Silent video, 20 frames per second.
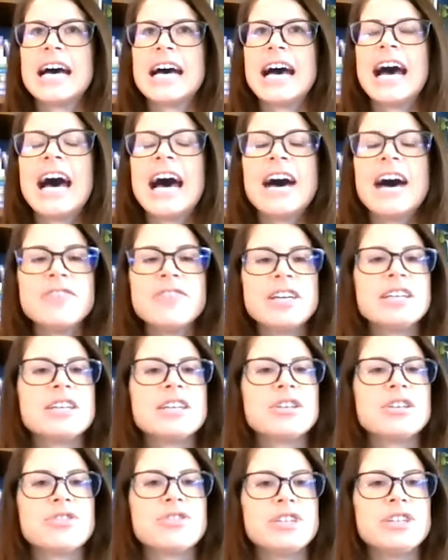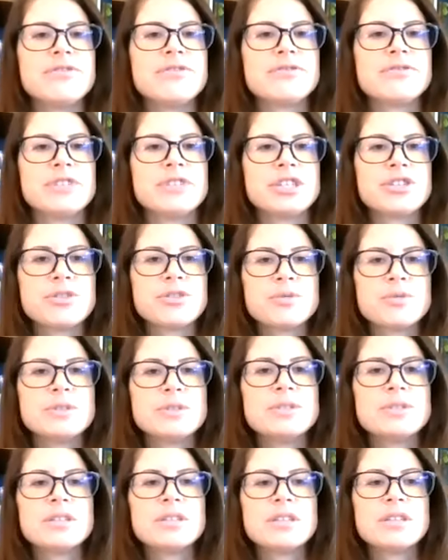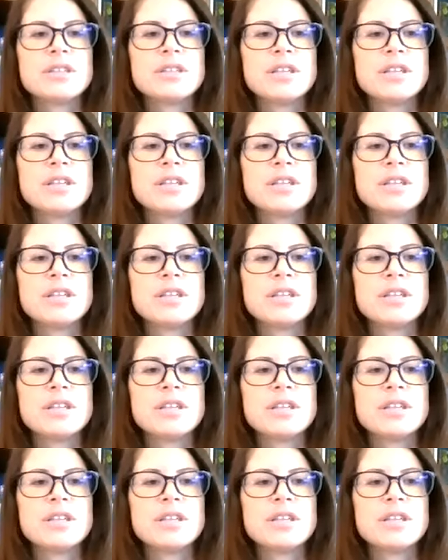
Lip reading: having a grief ritual